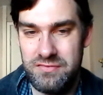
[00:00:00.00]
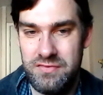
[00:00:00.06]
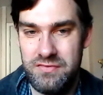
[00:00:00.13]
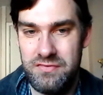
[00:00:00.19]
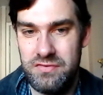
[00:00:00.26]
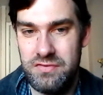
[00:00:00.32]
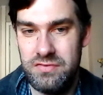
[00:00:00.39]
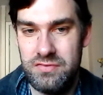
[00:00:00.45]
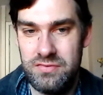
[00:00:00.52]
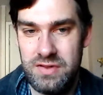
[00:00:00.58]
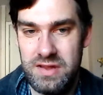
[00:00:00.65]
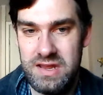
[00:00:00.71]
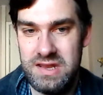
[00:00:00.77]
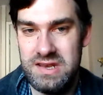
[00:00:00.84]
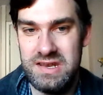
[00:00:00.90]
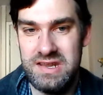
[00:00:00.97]
with Rule
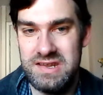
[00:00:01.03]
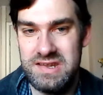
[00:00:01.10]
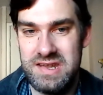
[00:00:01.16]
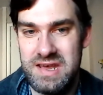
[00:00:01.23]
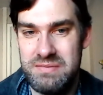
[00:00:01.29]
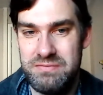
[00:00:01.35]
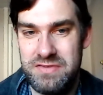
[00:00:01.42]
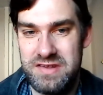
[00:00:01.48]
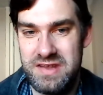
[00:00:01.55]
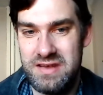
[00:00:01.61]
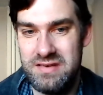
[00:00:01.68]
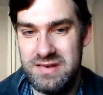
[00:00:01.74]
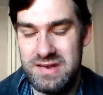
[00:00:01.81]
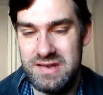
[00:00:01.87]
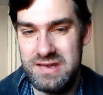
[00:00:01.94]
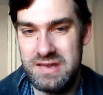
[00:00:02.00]
in this
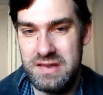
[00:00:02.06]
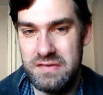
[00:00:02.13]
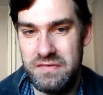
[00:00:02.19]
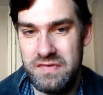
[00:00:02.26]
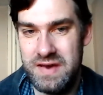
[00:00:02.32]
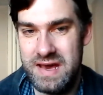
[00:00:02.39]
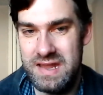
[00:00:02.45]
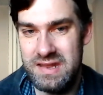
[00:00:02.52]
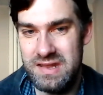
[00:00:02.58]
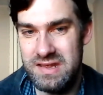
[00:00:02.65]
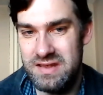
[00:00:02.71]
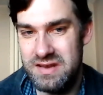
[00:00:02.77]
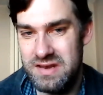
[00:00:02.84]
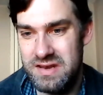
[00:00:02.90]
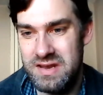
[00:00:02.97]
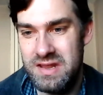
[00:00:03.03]
episode is the fact
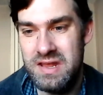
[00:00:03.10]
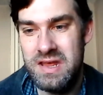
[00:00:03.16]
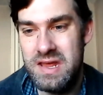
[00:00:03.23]
that